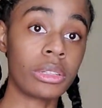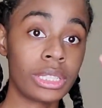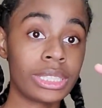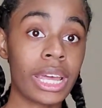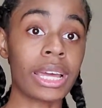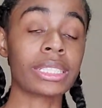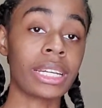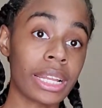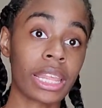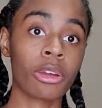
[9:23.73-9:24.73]
The size that
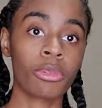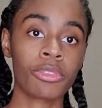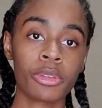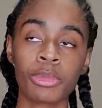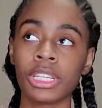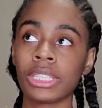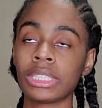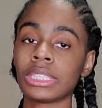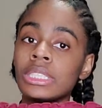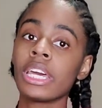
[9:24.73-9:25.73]
I think will fit me.
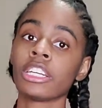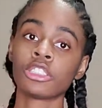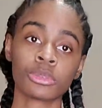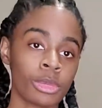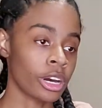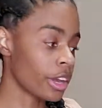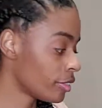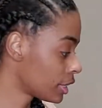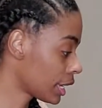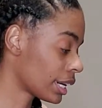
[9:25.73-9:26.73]
This is extra small.
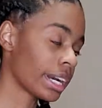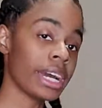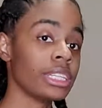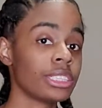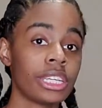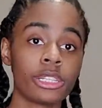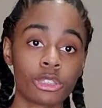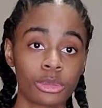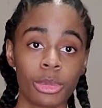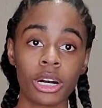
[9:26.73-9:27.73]
Everything I got is
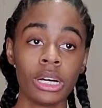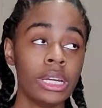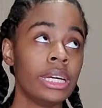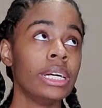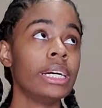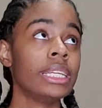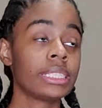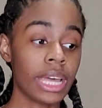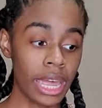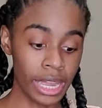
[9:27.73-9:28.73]
extra small.
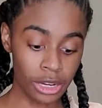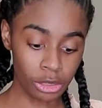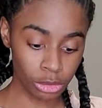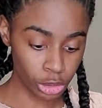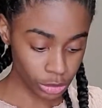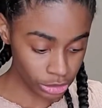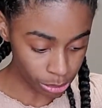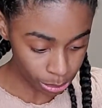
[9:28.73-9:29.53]
Unless I had no choice